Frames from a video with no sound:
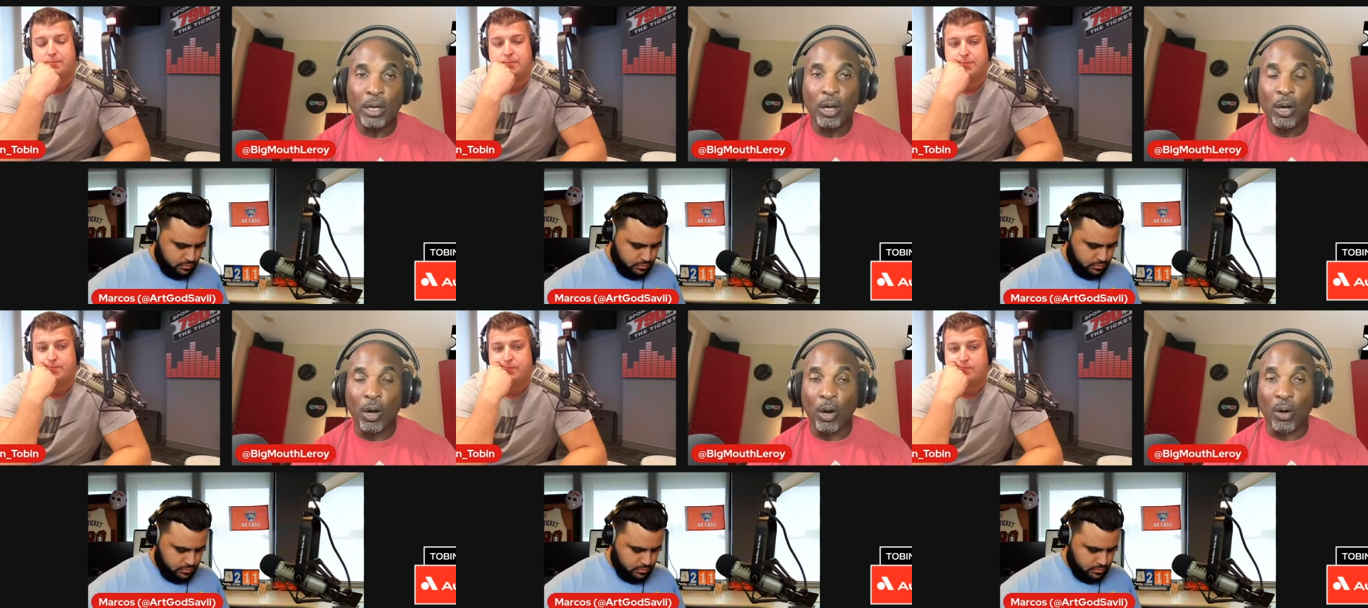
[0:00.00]

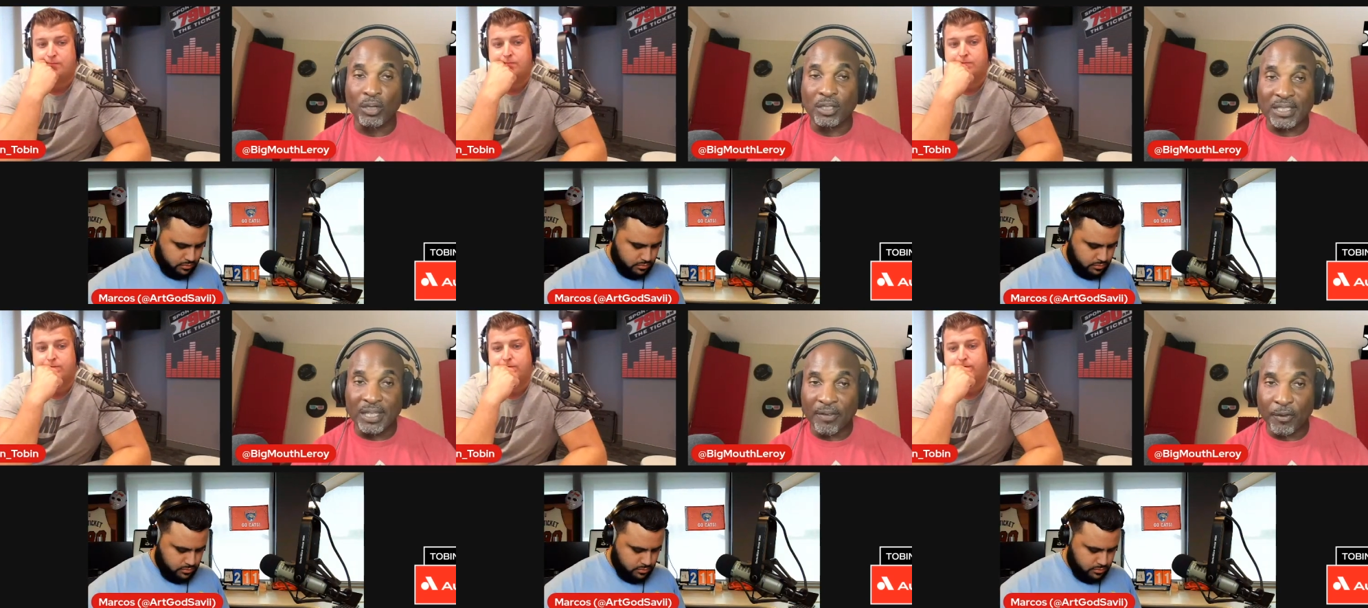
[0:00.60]
Speaker 1: are
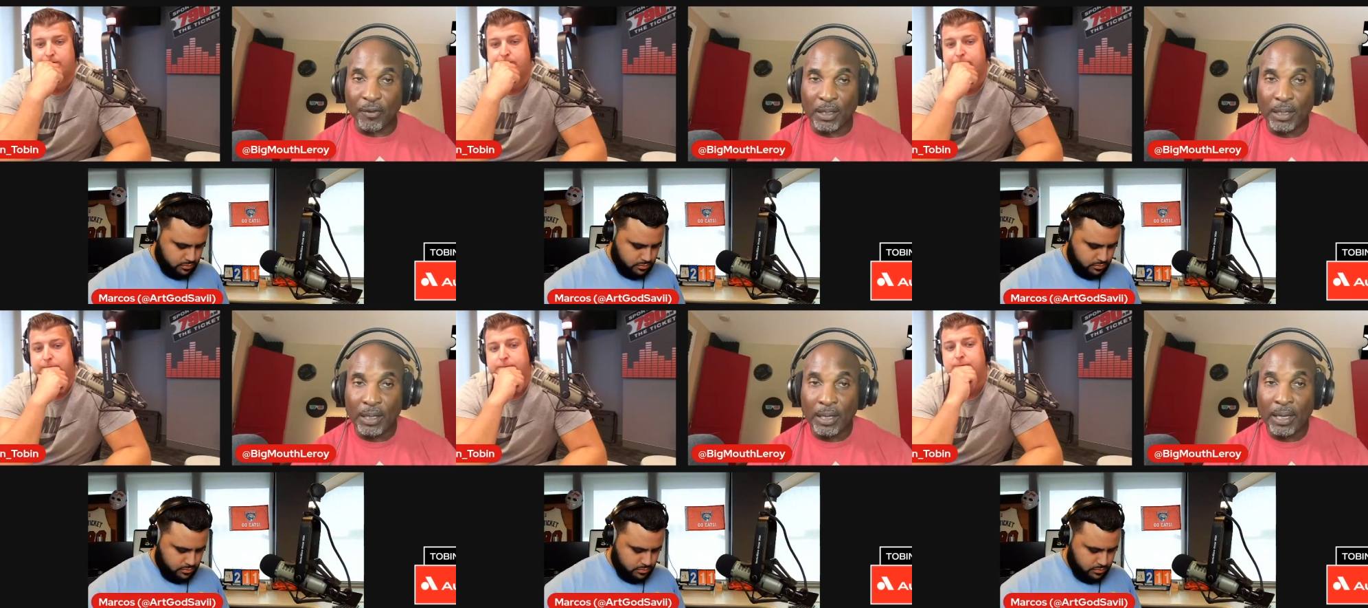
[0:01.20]
different,
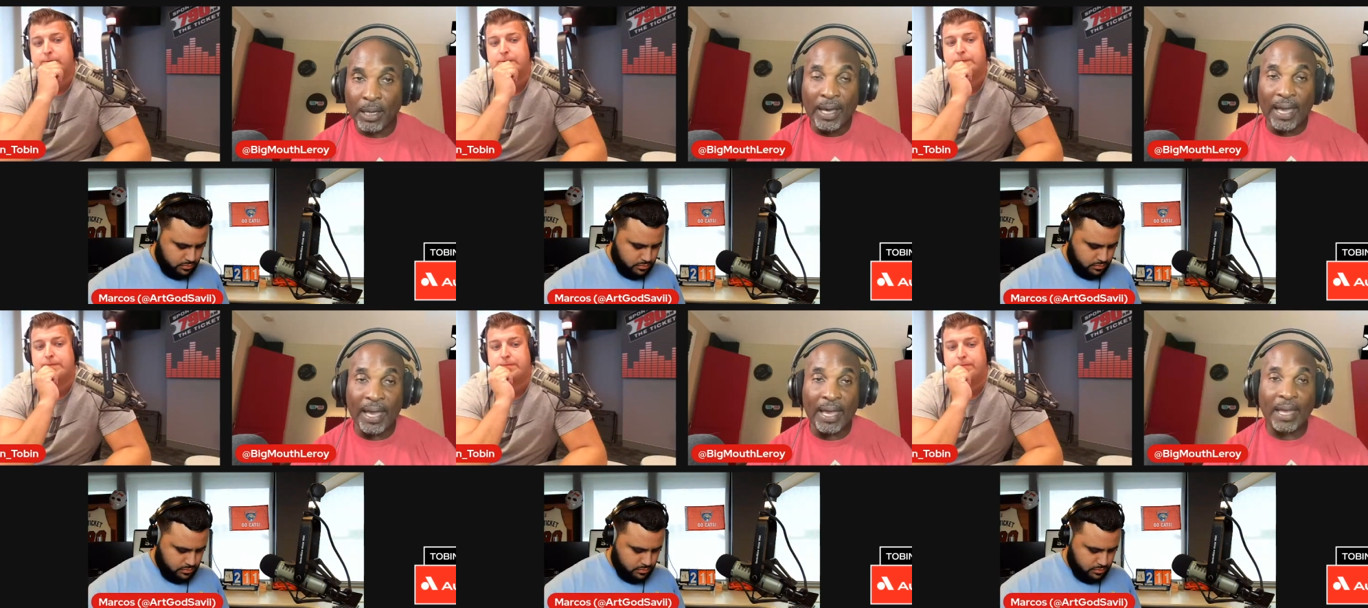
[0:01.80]

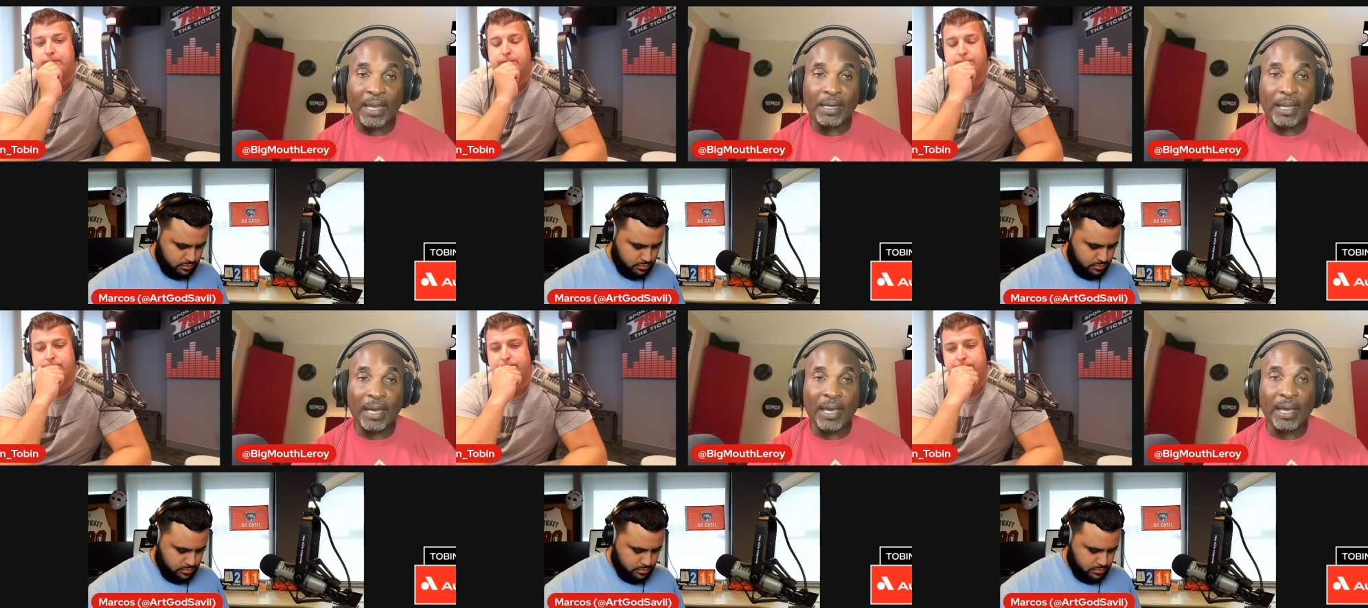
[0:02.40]
and
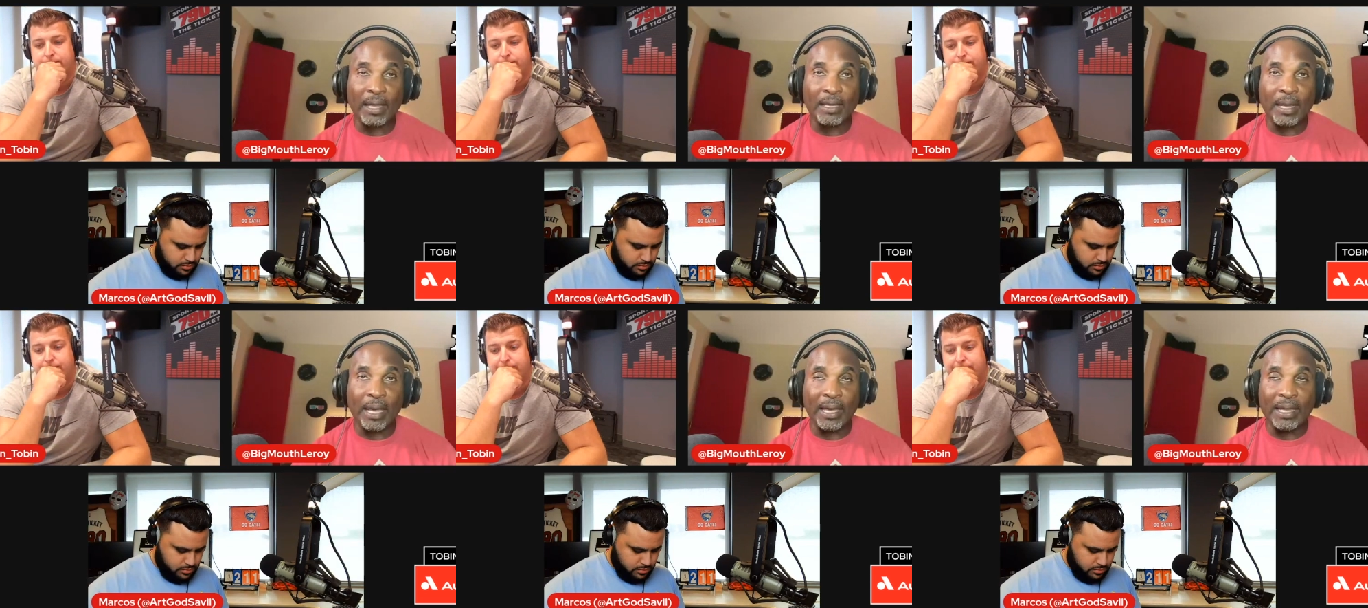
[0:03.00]
and
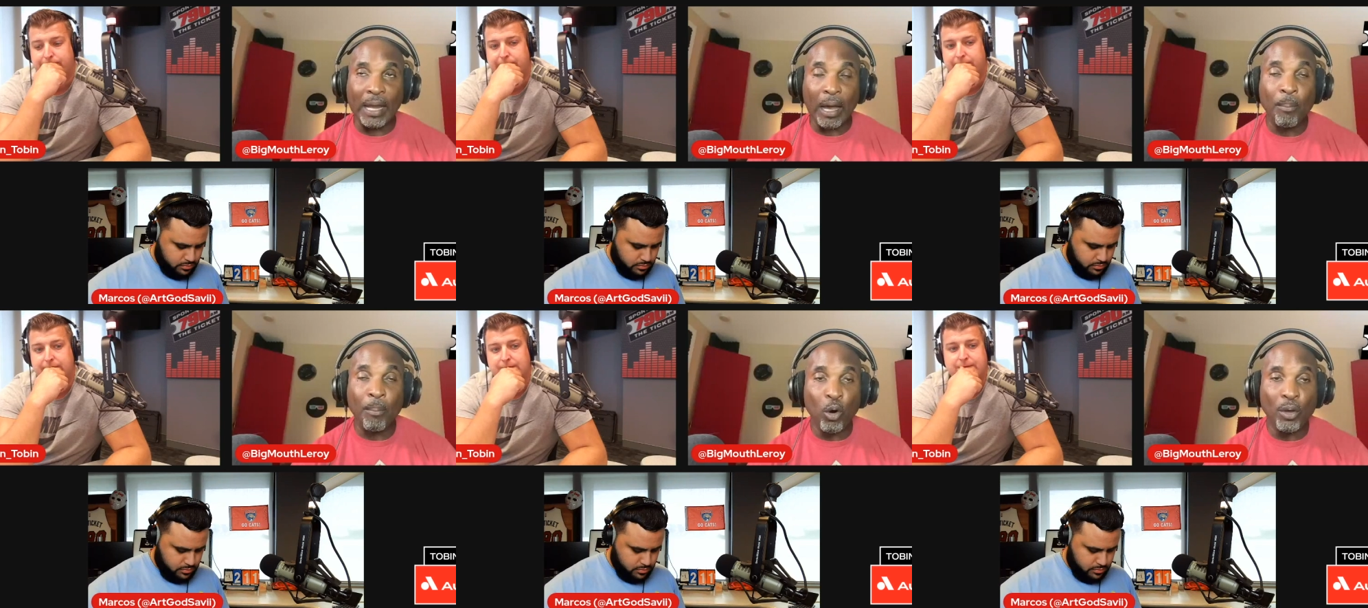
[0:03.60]
and I'm
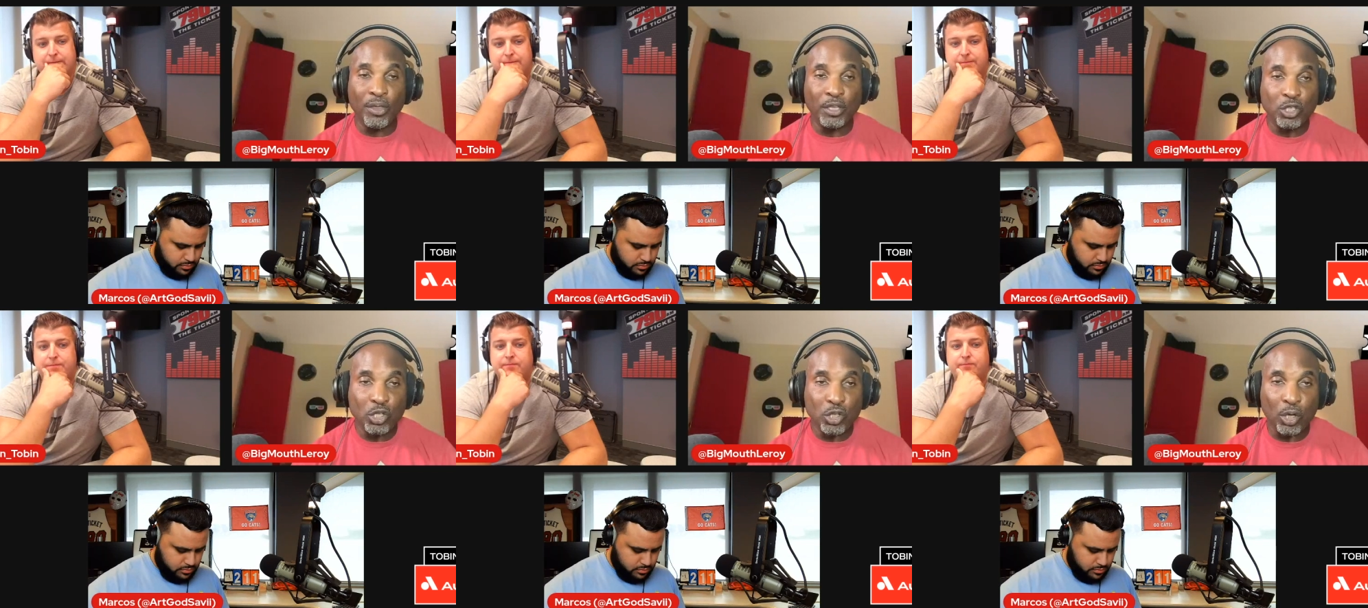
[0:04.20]
more than
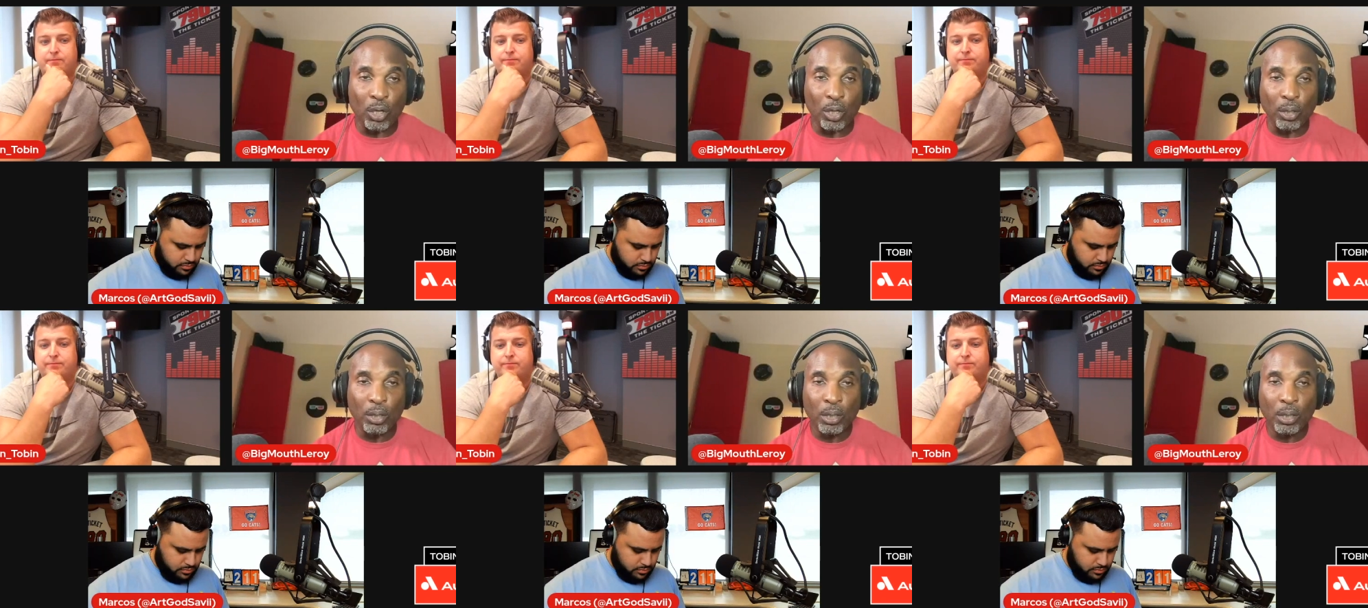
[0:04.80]
sure